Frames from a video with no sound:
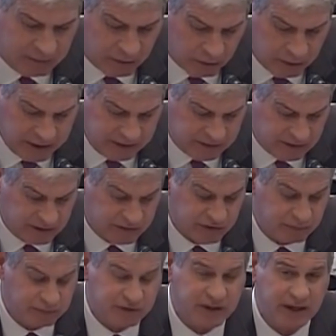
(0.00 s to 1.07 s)
have already done
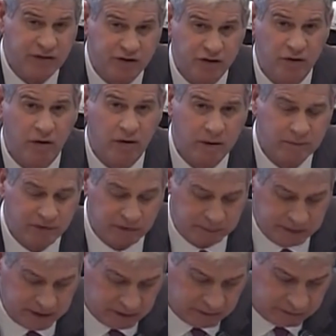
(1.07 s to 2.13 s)
substantial harm to
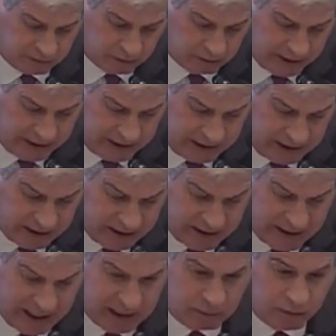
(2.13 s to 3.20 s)
PL-480
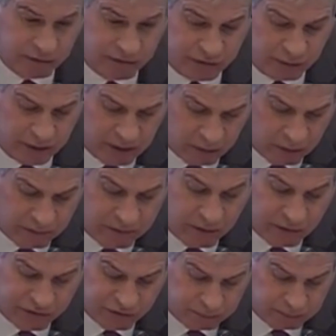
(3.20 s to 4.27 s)
and will do
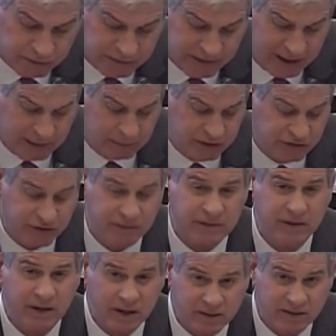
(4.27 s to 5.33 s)
irreversible damage if
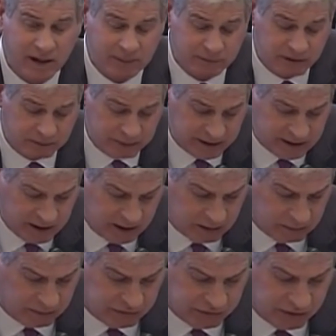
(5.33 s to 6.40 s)
adopted by
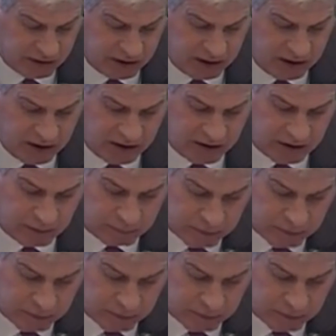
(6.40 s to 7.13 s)
Congress. The